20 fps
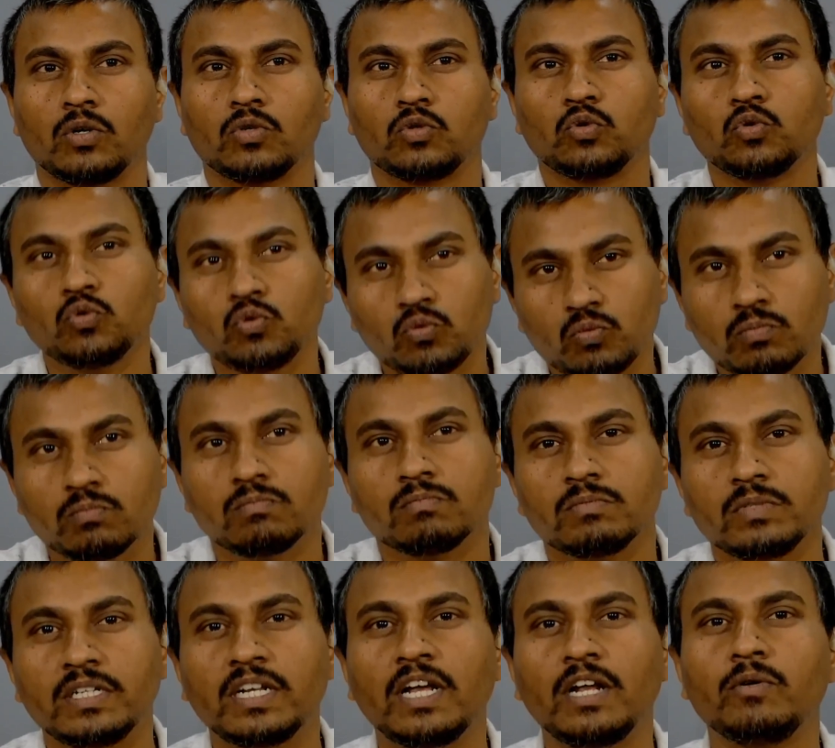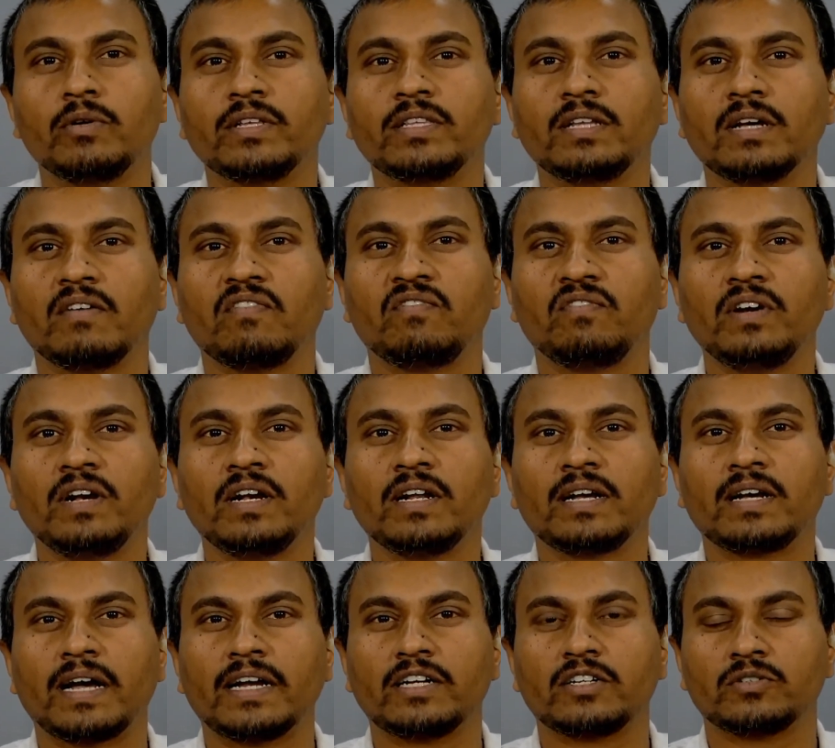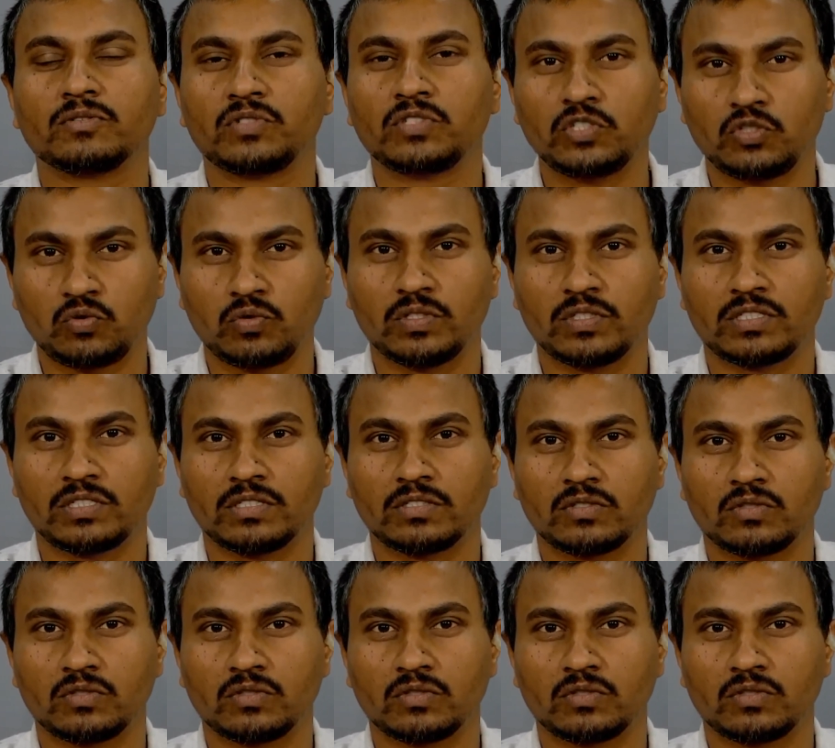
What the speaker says: to deal with the field kind of situation.